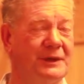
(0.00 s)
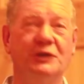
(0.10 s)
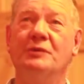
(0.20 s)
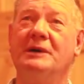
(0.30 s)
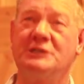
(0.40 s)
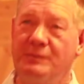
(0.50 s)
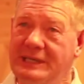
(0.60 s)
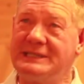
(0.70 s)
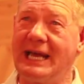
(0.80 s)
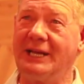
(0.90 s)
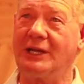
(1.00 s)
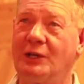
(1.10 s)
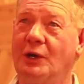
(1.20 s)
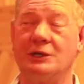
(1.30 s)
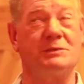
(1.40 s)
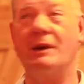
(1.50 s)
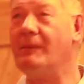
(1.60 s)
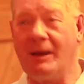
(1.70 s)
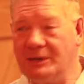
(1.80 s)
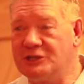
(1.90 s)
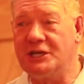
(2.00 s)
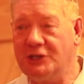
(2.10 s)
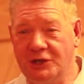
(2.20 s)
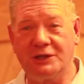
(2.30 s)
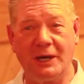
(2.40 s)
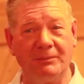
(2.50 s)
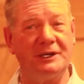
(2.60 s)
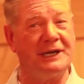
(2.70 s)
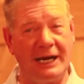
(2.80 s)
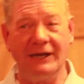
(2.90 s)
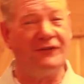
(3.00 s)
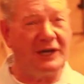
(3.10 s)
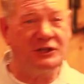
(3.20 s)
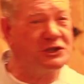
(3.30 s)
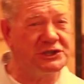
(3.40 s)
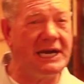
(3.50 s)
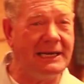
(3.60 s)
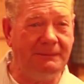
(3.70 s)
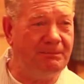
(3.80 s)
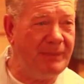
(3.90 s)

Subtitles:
"You must be Santa Claus. My mommy said you'd come tonight if I just stayed in